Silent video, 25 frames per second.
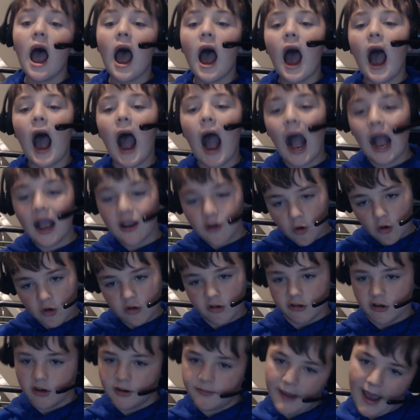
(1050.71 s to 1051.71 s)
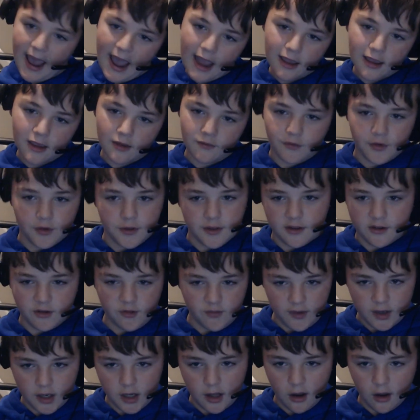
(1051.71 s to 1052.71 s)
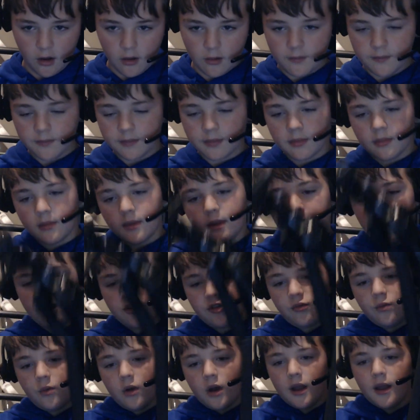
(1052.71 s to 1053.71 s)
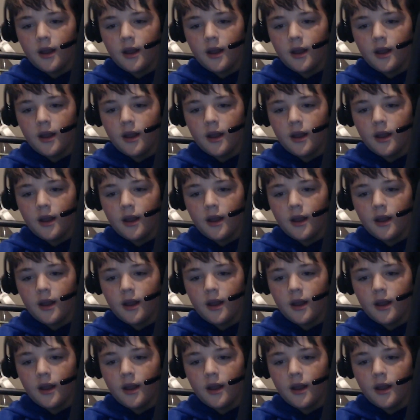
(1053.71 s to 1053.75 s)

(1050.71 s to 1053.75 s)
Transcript: I ordered a packet for this video. Guess what?